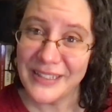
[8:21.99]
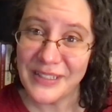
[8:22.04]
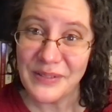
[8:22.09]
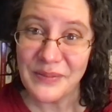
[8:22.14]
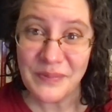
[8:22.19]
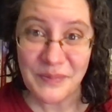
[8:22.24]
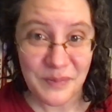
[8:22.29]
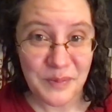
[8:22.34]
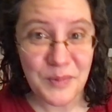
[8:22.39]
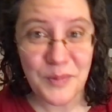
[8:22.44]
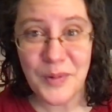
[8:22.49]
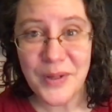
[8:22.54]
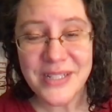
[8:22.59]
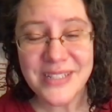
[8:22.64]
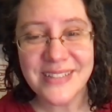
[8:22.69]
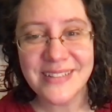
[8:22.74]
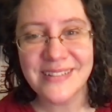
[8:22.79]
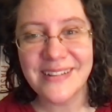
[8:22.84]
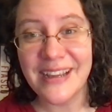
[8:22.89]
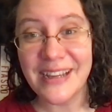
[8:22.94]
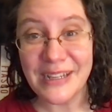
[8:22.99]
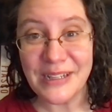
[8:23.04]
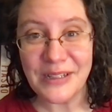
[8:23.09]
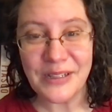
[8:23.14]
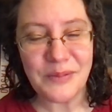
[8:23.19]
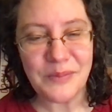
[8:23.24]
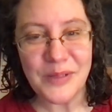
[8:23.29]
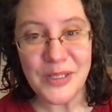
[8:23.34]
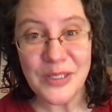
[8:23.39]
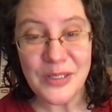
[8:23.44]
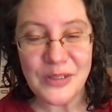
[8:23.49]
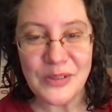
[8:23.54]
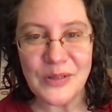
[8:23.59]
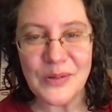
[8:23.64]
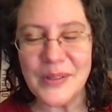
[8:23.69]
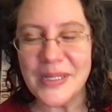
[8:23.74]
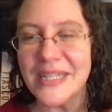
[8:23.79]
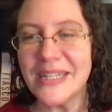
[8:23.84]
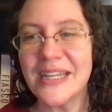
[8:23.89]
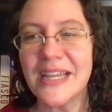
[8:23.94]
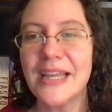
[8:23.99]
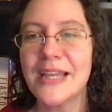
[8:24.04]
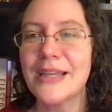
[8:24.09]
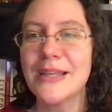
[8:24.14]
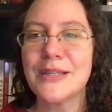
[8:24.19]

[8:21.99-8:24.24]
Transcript: you what I am doing.